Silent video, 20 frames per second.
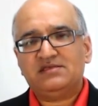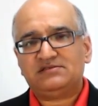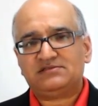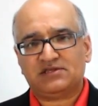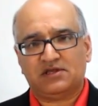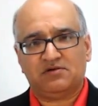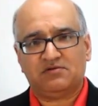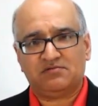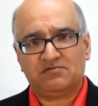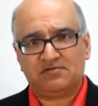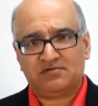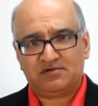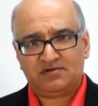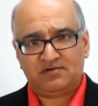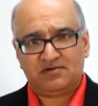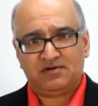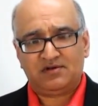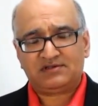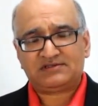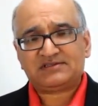So
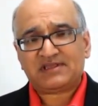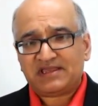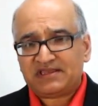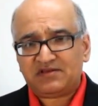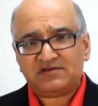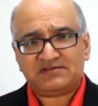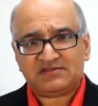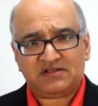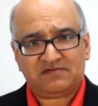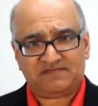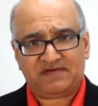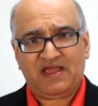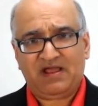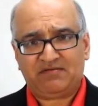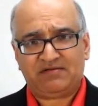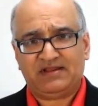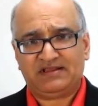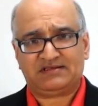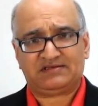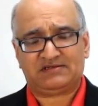psych yourself
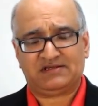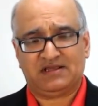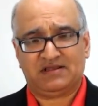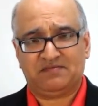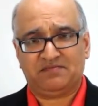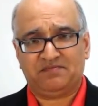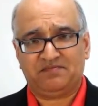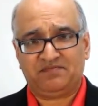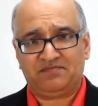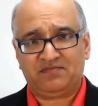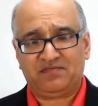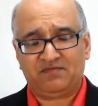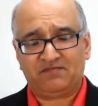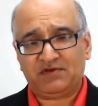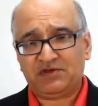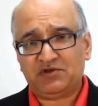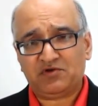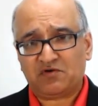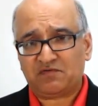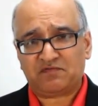out next time
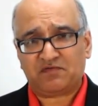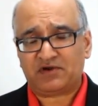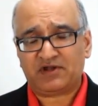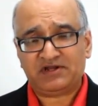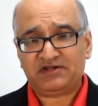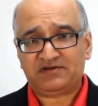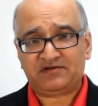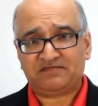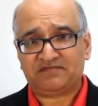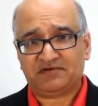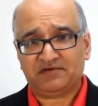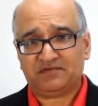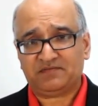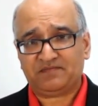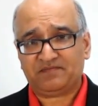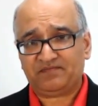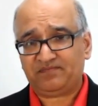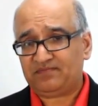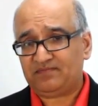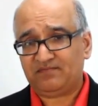when you go for an interview.
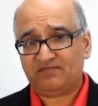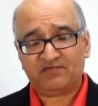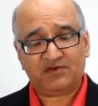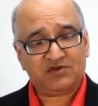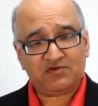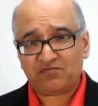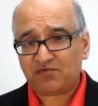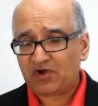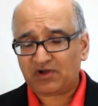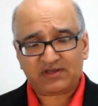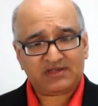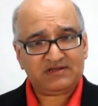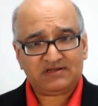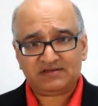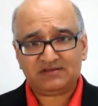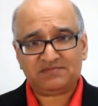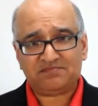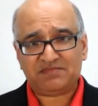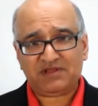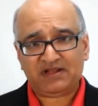When you walk
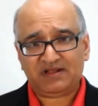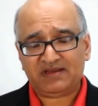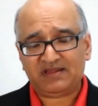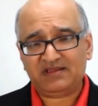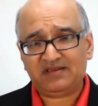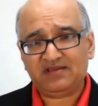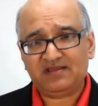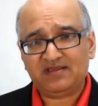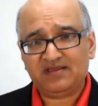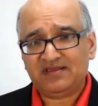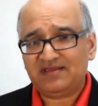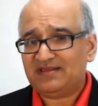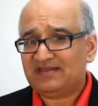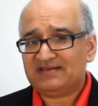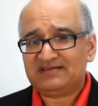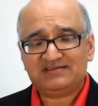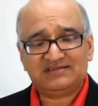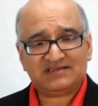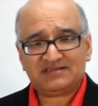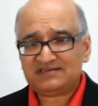into the building,
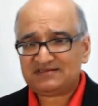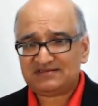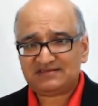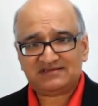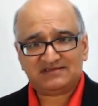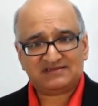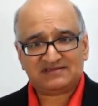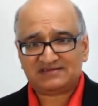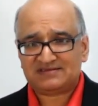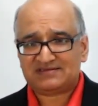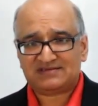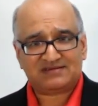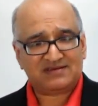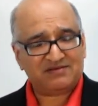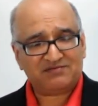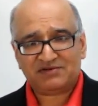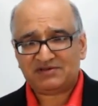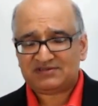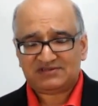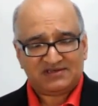just,
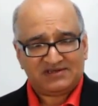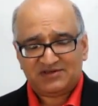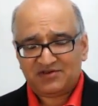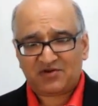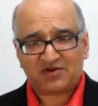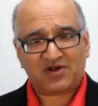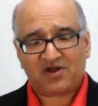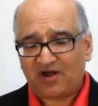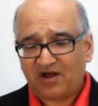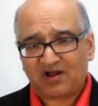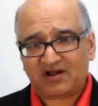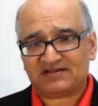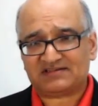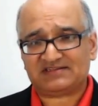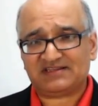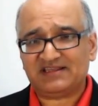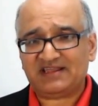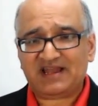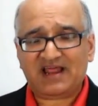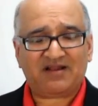even in your
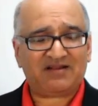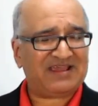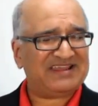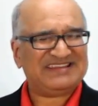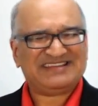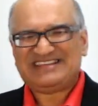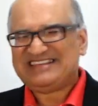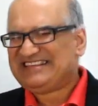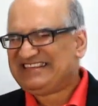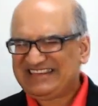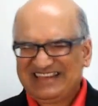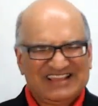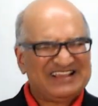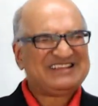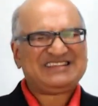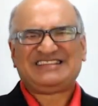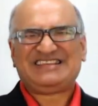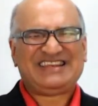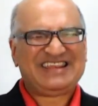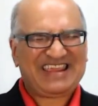car, sing it out. "I
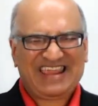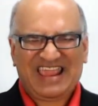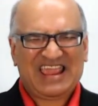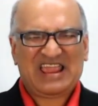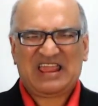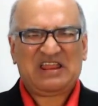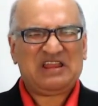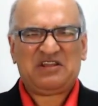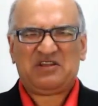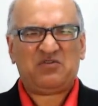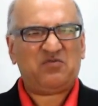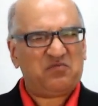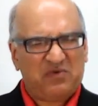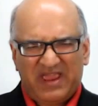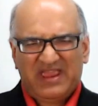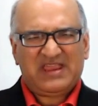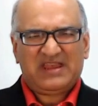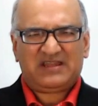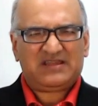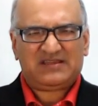just can't
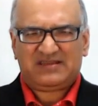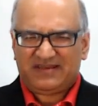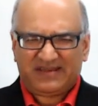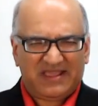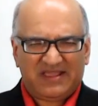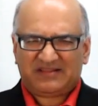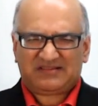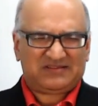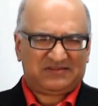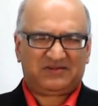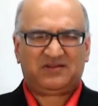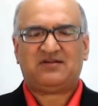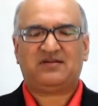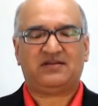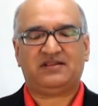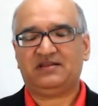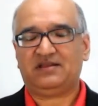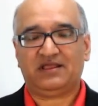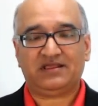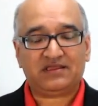wait to get
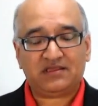started."